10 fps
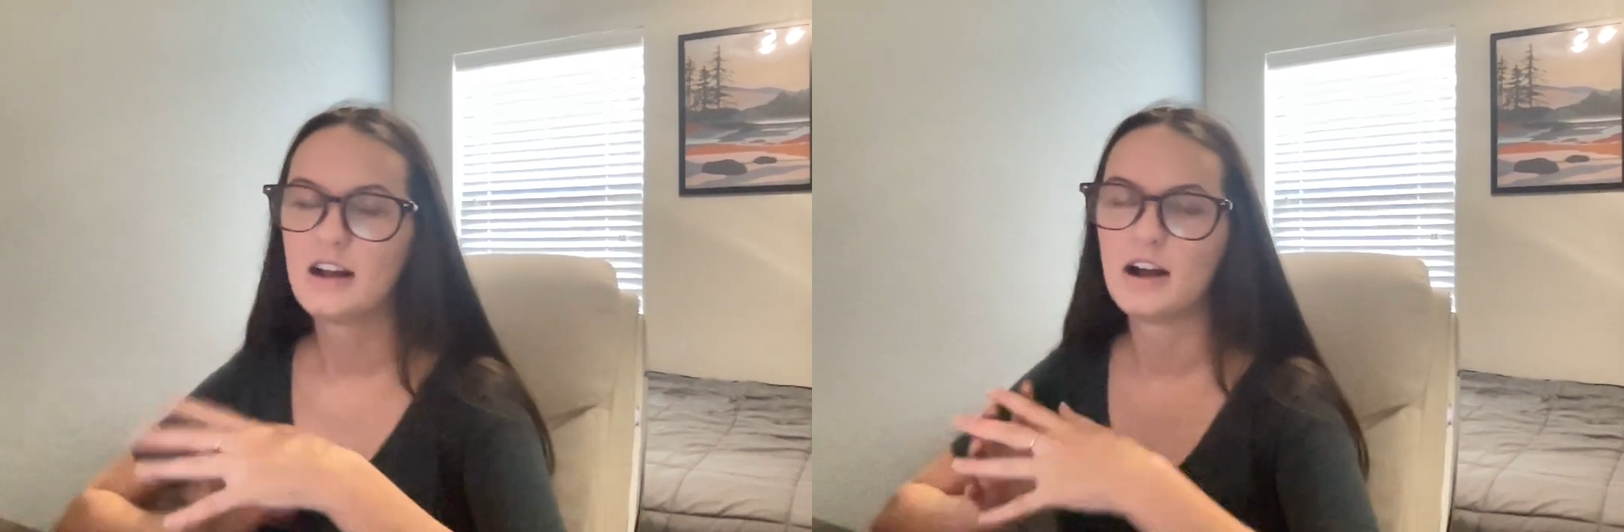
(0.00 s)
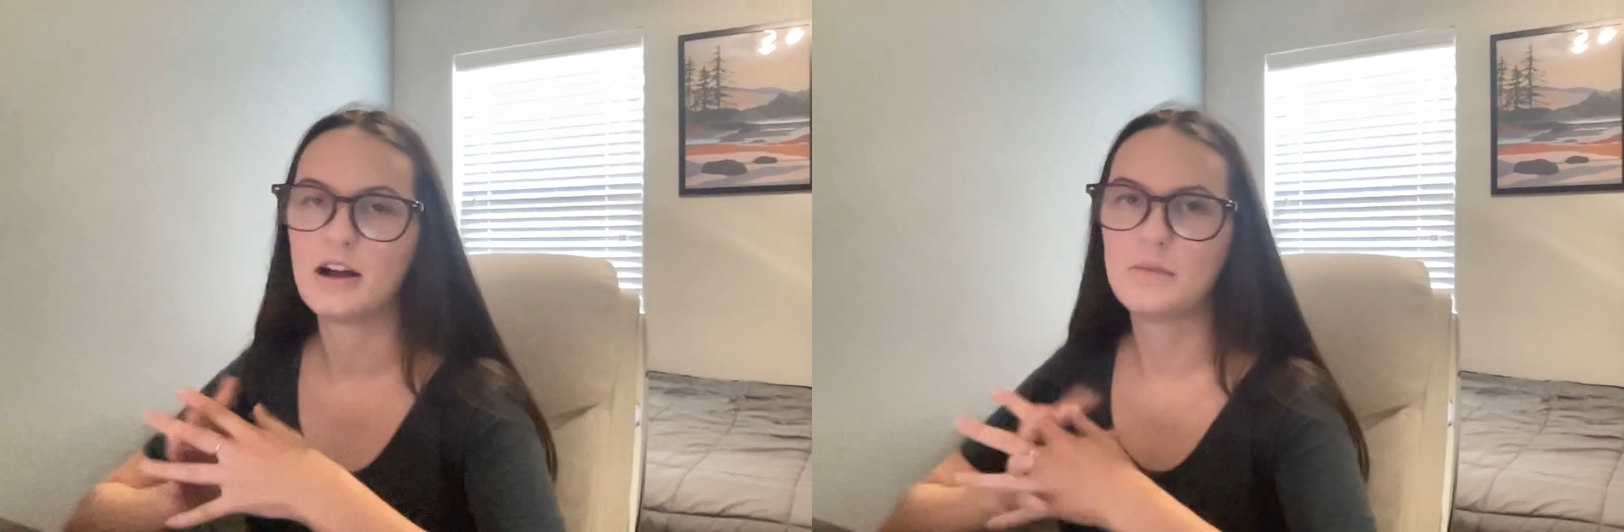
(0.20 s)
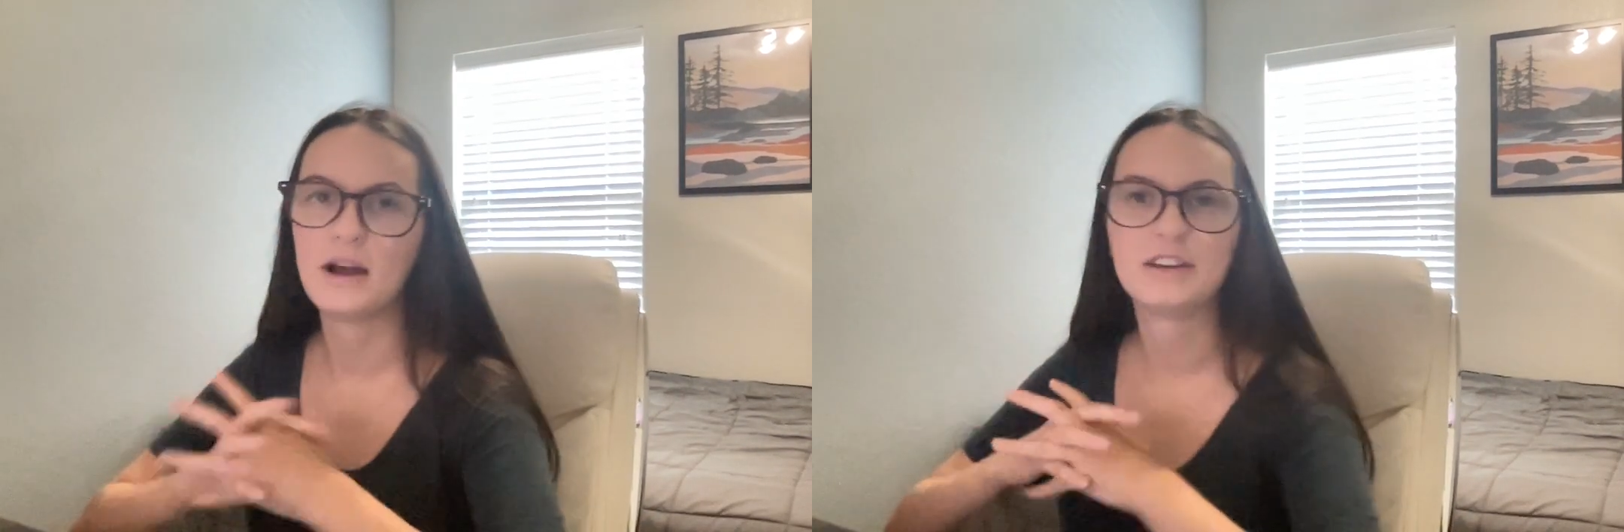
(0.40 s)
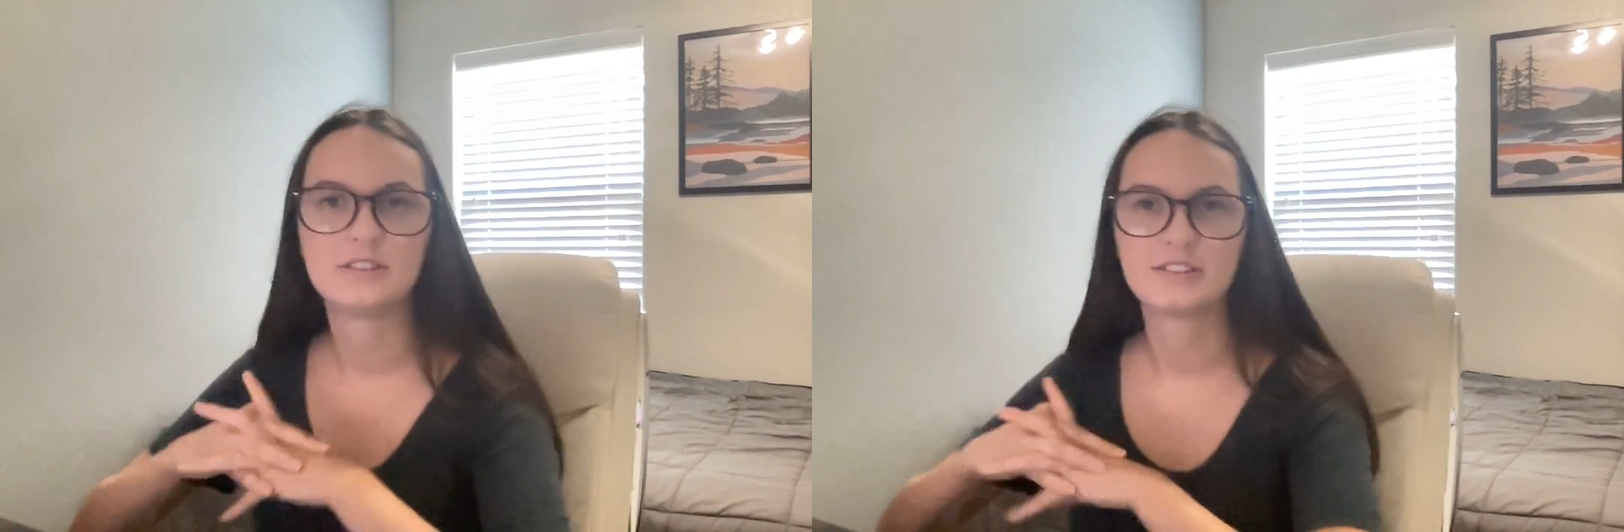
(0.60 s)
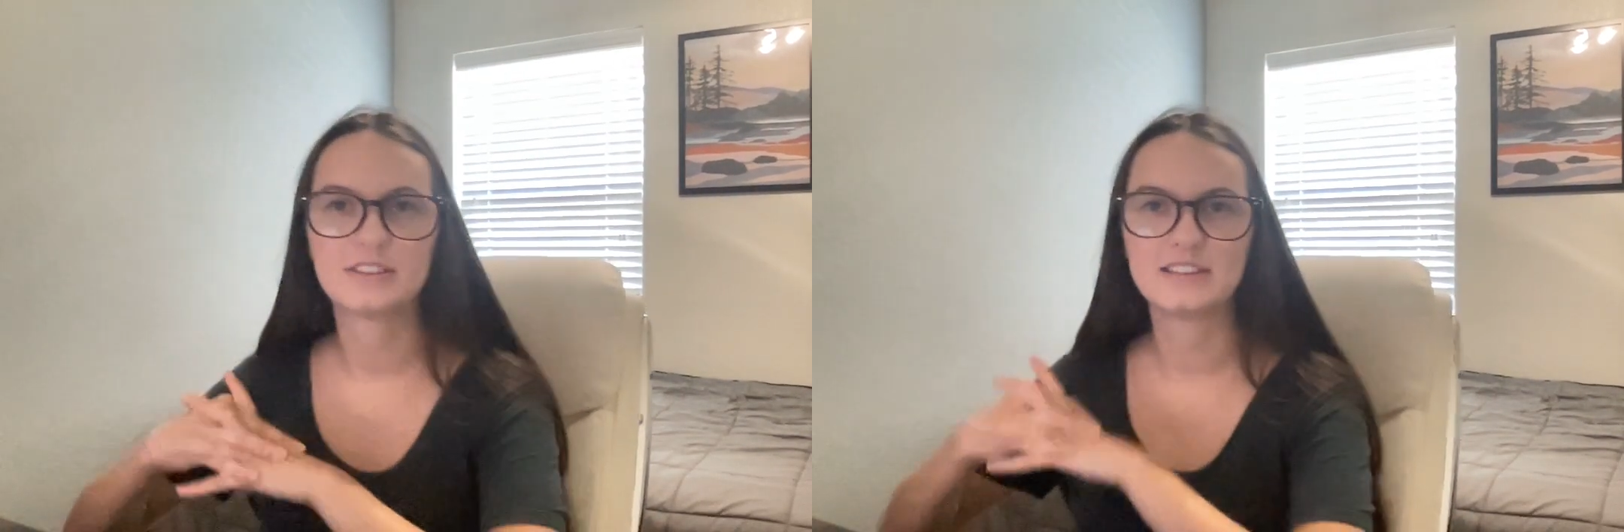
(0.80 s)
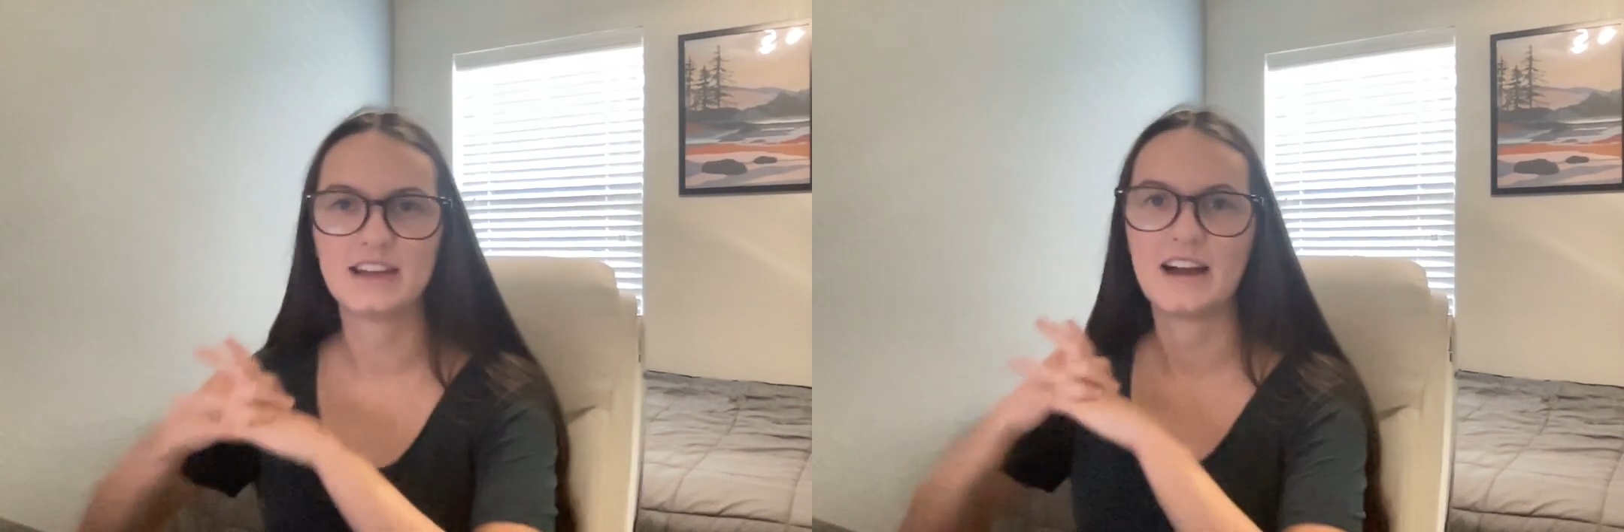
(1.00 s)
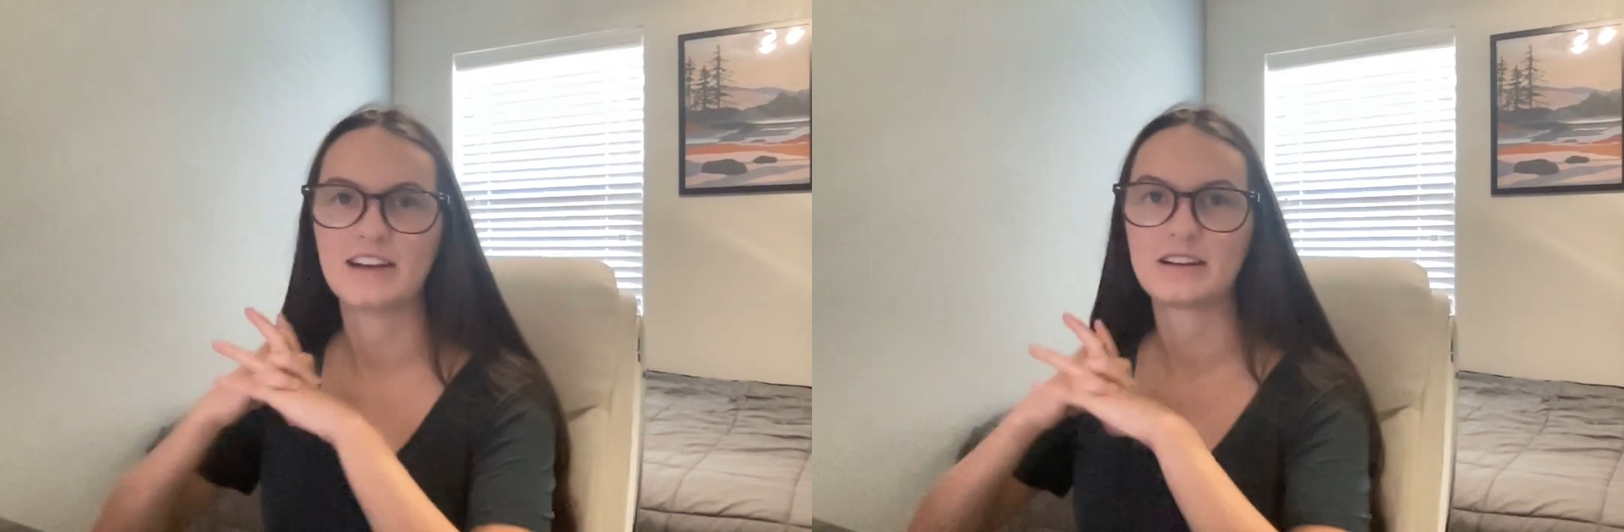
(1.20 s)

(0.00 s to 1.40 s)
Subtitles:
I took this at